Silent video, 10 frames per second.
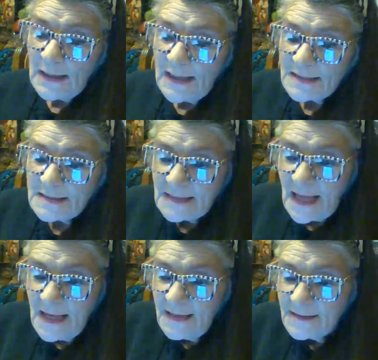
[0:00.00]
I
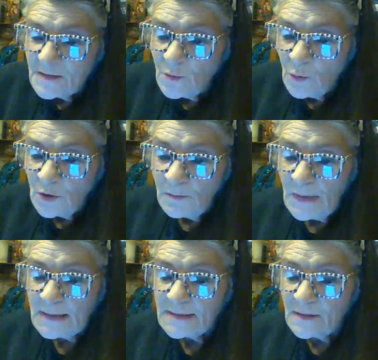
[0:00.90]
say is one
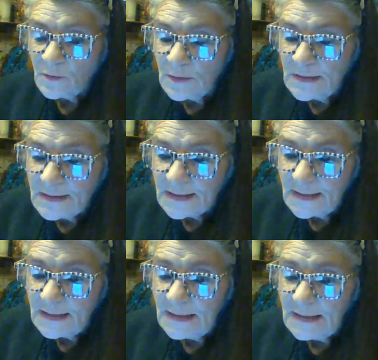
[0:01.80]
mustn't risk
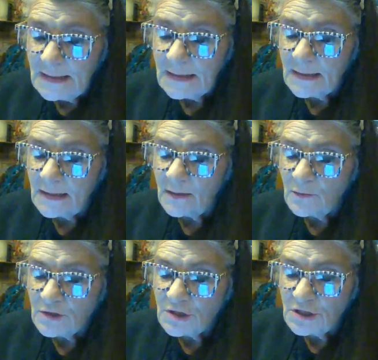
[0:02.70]

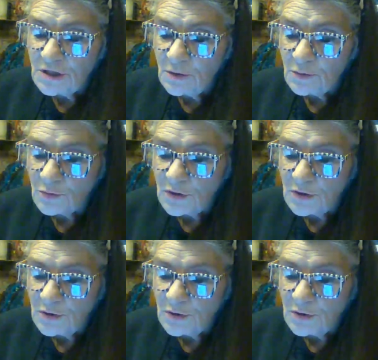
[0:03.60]
anything with children.